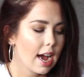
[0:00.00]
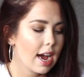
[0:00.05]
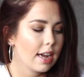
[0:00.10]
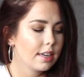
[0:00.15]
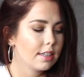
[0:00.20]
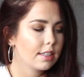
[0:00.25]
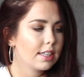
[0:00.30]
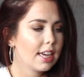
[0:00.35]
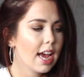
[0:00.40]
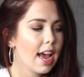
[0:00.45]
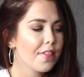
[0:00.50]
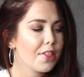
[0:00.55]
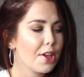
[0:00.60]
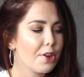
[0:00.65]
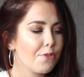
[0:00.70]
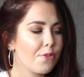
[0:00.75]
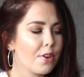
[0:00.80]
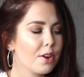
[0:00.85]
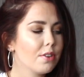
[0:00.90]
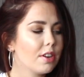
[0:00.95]
And yeah,
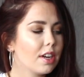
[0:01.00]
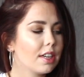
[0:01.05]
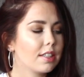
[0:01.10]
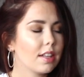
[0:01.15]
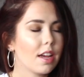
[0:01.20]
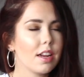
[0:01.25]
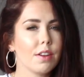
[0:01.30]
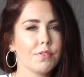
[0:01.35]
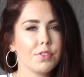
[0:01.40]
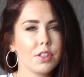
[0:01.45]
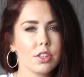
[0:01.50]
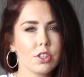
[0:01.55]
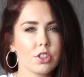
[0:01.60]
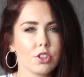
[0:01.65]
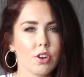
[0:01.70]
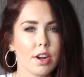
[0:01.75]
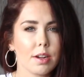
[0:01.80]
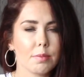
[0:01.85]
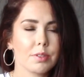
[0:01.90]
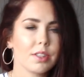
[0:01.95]
they feel nice. I love the
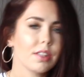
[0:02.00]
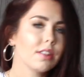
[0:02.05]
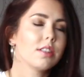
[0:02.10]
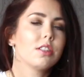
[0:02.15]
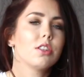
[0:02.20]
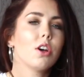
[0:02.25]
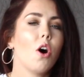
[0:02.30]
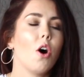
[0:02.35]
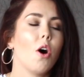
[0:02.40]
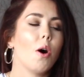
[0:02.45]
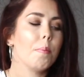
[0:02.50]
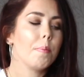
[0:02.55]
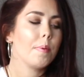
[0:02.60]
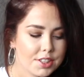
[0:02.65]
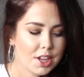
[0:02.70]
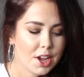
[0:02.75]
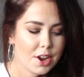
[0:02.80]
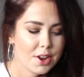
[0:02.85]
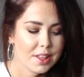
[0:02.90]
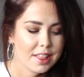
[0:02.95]
stripes at the top.
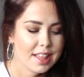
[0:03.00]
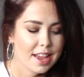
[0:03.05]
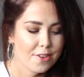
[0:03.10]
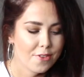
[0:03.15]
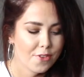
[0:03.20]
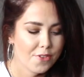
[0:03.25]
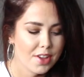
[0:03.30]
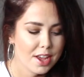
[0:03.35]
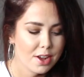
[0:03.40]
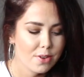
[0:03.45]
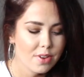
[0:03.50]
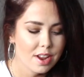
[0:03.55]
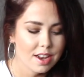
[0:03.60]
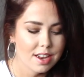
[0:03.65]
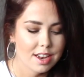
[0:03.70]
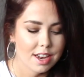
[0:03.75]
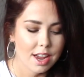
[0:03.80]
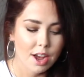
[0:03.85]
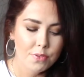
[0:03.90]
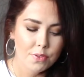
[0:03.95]
So they feel
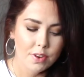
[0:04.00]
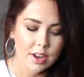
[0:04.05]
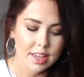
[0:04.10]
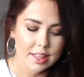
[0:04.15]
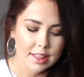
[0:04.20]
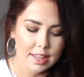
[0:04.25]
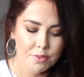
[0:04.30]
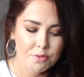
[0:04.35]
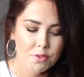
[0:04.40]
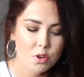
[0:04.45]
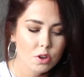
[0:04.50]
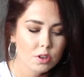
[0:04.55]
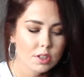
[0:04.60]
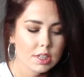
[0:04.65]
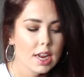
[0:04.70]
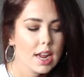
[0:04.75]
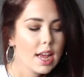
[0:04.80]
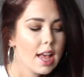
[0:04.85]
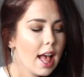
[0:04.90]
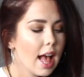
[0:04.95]
lovely. They've
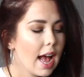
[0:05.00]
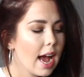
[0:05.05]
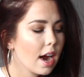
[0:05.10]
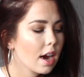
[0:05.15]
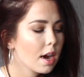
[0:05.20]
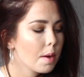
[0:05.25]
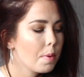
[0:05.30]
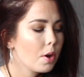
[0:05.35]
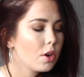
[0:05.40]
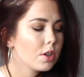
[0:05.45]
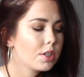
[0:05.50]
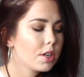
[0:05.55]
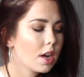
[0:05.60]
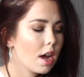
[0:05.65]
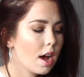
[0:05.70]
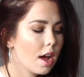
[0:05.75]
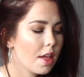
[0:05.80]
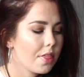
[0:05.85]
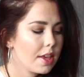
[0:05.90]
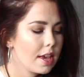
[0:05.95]
got Harry
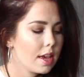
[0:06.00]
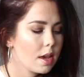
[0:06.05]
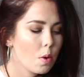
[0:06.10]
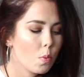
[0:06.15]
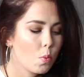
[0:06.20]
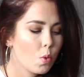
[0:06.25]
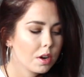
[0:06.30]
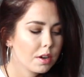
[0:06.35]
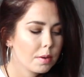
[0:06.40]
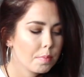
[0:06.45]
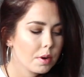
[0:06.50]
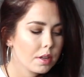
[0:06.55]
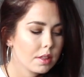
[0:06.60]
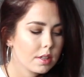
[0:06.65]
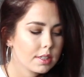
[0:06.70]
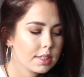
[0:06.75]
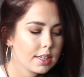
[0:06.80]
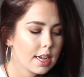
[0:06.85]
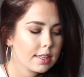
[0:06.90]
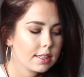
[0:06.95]
Potter, the Warner
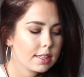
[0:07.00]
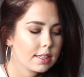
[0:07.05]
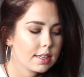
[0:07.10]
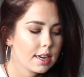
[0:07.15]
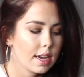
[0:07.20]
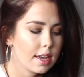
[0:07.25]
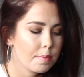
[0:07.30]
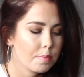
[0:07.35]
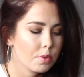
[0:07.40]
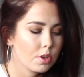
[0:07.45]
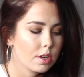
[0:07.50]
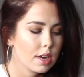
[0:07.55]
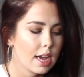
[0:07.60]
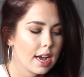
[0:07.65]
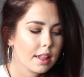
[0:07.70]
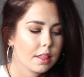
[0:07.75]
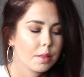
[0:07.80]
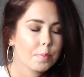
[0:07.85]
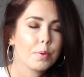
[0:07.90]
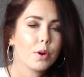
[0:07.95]
Brothers Entertainment
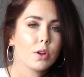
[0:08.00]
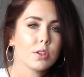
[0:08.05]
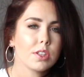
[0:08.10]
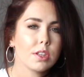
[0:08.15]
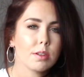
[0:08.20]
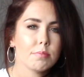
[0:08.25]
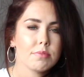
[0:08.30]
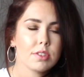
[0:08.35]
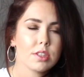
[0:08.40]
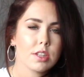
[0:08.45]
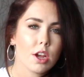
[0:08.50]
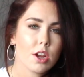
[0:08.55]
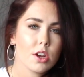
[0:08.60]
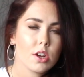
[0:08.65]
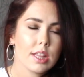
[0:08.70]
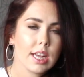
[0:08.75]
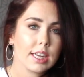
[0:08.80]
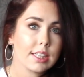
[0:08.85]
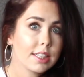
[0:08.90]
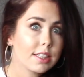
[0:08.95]
at the bottom.
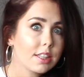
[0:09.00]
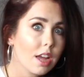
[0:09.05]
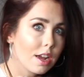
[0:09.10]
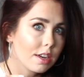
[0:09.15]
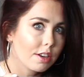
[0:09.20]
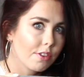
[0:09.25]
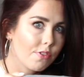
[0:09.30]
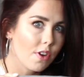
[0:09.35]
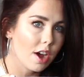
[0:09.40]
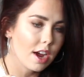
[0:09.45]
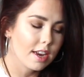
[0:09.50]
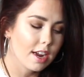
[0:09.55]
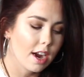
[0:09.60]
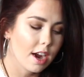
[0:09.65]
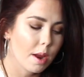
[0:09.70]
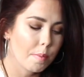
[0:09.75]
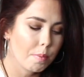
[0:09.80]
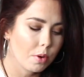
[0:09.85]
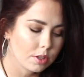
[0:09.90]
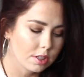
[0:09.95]
So they're certified
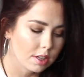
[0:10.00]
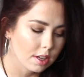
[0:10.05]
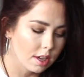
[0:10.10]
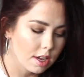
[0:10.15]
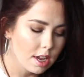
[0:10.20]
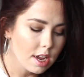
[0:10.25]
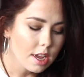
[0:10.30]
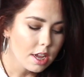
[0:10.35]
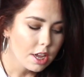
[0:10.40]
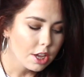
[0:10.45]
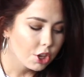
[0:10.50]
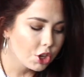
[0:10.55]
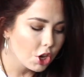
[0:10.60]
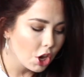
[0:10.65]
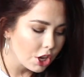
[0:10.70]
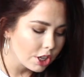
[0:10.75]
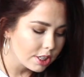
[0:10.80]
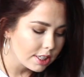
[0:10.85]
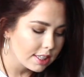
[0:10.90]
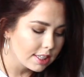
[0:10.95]
Harry Potter
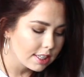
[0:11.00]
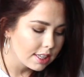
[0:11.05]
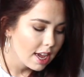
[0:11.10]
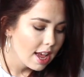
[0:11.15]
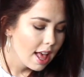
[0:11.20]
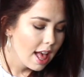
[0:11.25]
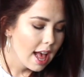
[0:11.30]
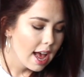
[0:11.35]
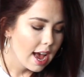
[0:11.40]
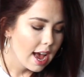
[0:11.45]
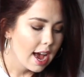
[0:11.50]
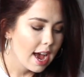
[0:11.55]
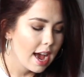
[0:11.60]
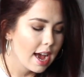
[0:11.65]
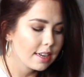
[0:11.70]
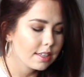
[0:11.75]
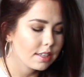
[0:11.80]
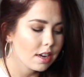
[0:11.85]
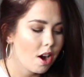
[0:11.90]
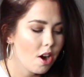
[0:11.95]
goods.
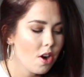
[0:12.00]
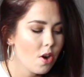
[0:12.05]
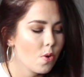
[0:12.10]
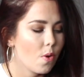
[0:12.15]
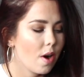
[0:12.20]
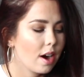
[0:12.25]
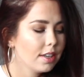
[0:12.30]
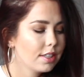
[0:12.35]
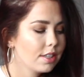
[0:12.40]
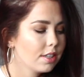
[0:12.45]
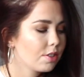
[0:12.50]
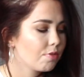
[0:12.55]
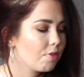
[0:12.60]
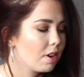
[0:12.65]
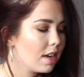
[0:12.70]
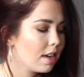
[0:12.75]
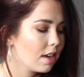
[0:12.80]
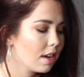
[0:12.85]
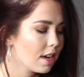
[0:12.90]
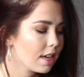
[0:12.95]
And oh, I just
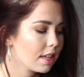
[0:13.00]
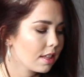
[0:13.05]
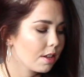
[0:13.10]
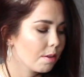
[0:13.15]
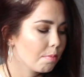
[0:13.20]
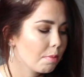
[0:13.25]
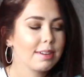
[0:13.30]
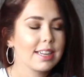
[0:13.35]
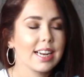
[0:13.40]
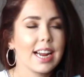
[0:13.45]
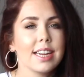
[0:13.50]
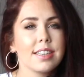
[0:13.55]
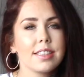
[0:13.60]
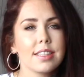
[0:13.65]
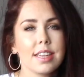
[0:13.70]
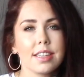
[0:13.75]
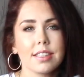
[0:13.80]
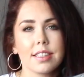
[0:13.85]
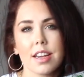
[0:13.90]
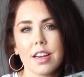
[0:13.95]
really like them. I'm glad
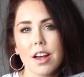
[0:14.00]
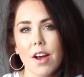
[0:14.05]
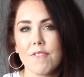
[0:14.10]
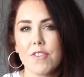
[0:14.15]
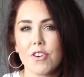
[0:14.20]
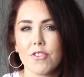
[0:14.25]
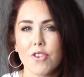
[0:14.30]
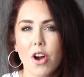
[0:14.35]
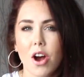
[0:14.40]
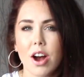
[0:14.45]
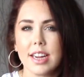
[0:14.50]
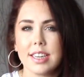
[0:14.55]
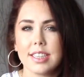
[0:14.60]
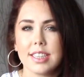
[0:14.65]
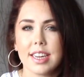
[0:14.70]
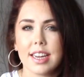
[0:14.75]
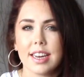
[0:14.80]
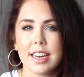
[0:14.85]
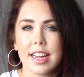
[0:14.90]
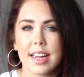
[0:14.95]
there's like a
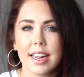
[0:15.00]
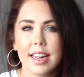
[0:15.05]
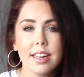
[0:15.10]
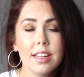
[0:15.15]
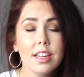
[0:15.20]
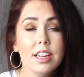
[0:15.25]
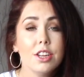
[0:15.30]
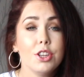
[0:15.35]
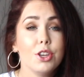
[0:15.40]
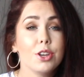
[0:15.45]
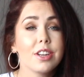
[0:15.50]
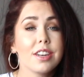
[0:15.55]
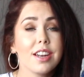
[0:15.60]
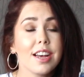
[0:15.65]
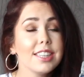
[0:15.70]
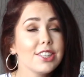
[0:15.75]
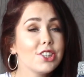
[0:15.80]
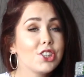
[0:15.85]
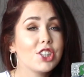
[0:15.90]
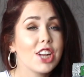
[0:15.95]
variety in here. You could
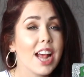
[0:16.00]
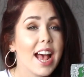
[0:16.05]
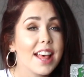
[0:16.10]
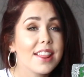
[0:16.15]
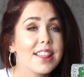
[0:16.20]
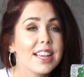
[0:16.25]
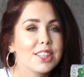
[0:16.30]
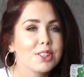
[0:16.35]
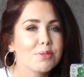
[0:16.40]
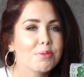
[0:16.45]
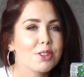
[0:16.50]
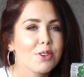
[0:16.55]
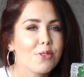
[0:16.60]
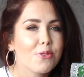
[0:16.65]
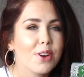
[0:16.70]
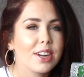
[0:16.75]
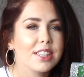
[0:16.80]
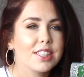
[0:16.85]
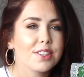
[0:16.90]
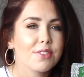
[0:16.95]
like share these with your
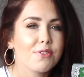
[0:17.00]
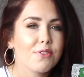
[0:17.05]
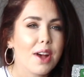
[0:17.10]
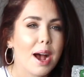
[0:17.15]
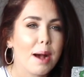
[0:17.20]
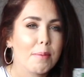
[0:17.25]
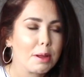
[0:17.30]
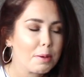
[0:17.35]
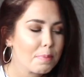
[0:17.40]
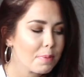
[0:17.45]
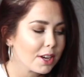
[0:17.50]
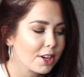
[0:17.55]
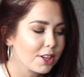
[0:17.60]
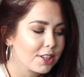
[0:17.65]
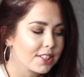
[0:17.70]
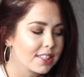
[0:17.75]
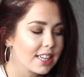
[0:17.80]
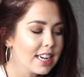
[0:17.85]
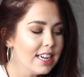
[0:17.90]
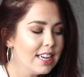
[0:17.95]
friends and family,
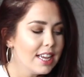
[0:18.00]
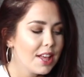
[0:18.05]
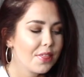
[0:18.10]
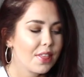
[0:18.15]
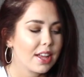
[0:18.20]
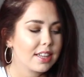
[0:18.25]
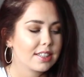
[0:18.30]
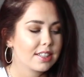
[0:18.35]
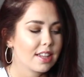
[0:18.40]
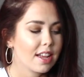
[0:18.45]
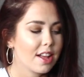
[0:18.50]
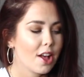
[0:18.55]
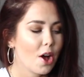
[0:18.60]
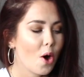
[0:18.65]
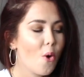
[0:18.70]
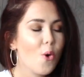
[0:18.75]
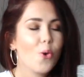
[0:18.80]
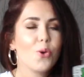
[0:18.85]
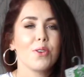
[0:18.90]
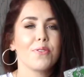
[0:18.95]
because there's
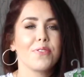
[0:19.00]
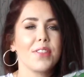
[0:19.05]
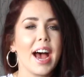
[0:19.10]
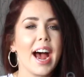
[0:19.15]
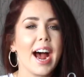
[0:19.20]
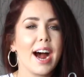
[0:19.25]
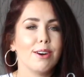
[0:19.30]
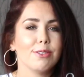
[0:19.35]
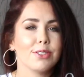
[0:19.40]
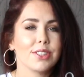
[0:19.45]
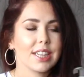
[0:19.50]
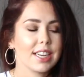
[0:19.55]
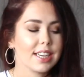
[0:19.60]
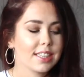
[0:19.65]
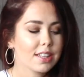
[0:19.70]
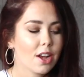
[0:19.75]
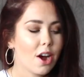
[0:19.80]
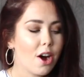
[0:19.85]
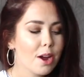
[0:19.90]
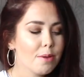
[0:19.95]
all of the
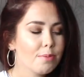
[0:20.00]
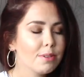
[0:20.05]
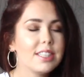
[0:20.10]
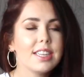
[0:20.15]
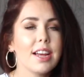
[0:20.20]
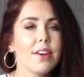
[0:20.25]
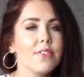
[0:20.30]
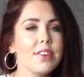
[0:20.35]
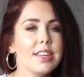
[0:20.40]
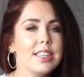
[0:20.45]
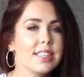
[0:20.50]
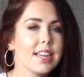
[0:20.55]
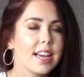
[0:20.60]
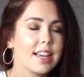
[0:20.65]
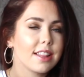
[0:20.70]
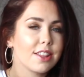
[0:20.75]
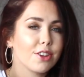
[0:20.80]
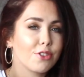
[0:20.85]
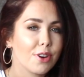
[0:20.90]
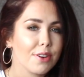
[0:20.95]
houses. I would definitely
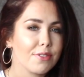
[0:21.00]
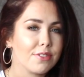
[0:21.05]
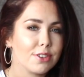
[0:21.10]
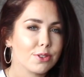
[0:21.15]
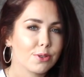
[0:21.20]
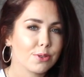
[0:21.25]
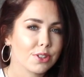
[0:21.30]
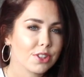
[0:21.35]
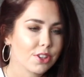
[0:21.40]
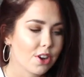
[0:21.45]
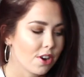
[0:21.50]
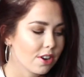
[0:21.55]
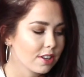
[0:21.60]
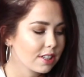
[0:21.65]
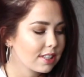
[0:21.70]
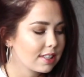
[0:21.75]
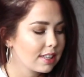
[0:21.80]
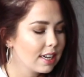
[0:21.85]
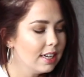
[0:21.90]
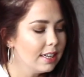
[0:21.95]
take the Gryffindor
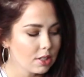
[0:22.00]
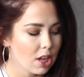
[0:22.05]
socks.